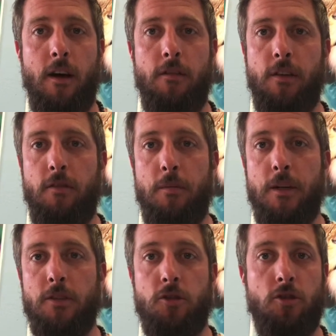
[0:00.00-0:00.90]
If you've ever
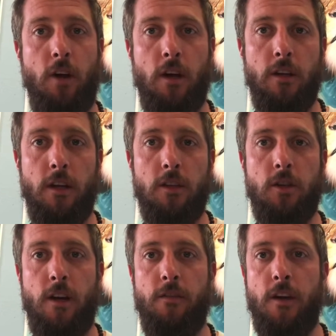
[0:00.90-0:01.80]
been struggling,
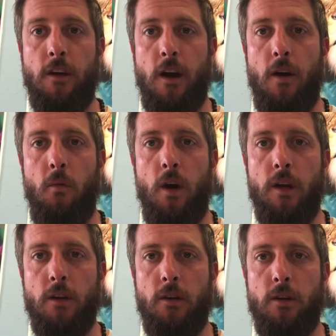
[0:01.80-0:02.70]
trying to figure out what
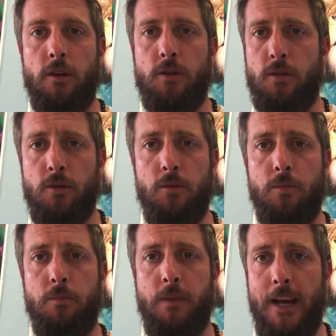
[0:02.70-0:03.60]
your true
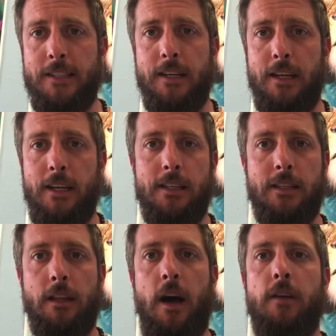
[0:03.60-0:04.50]
destiny is
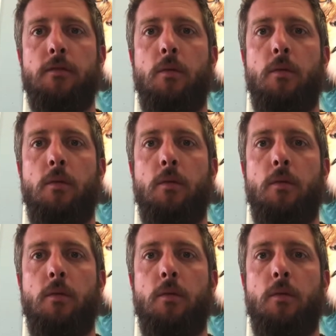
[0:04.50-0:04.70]
in life,